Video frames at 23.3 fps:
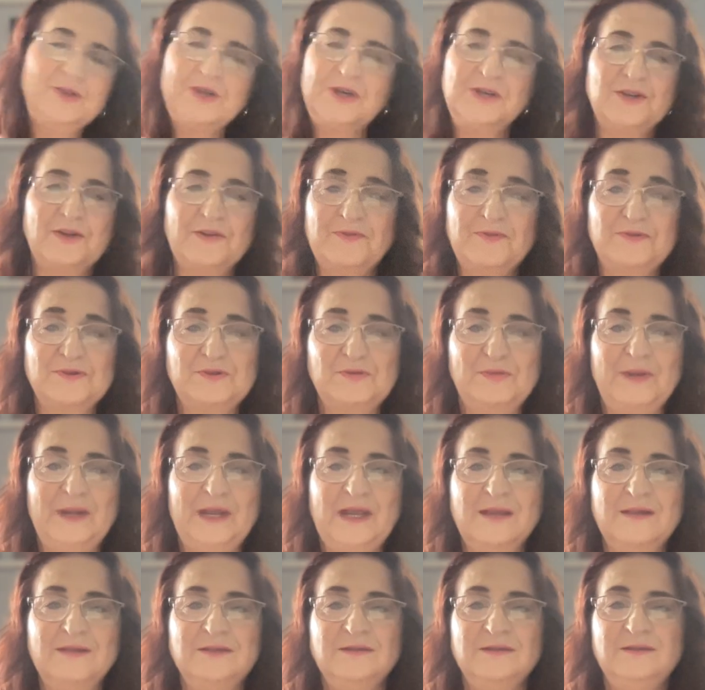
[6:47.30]
judge others
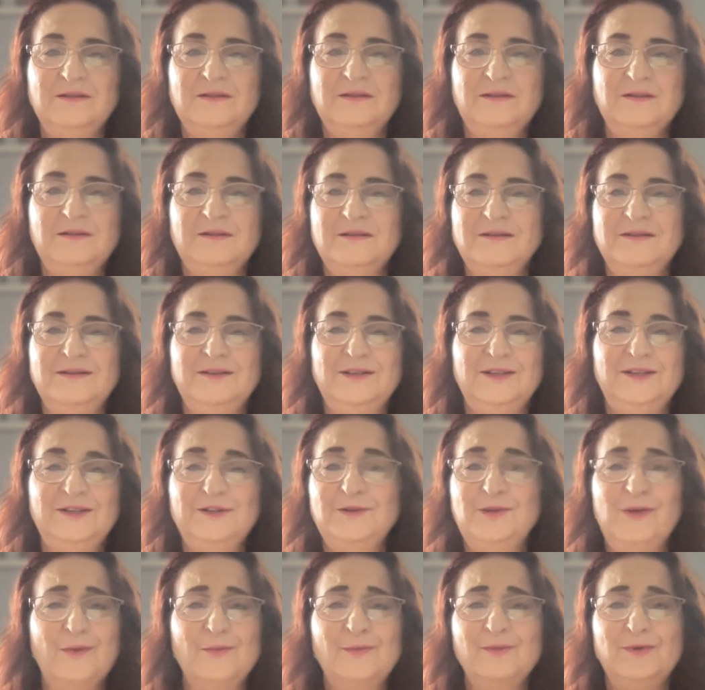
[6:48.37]
because you
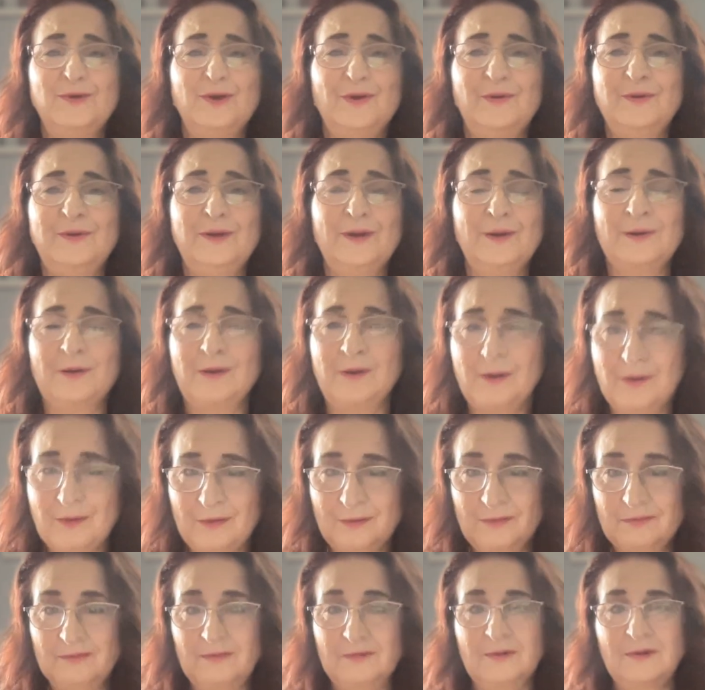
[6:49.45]
don't know your
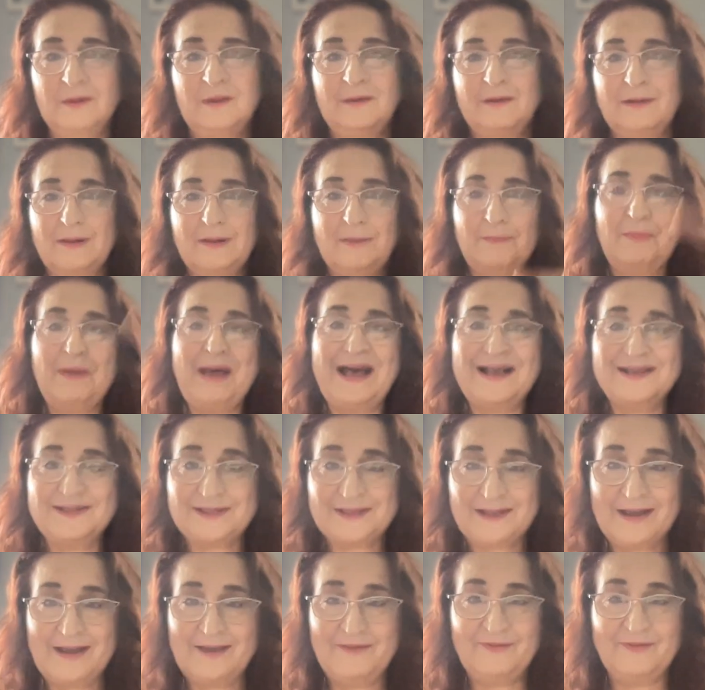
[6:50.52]
own past
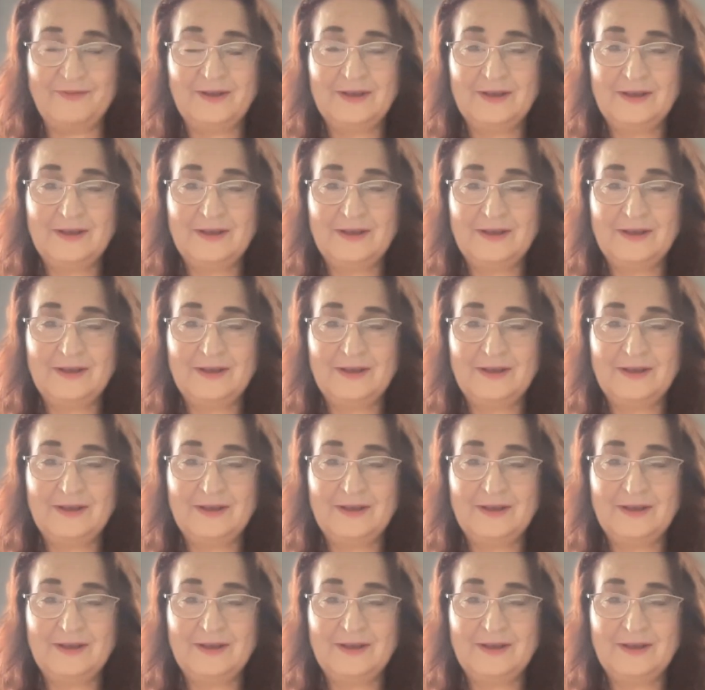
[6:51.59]
life.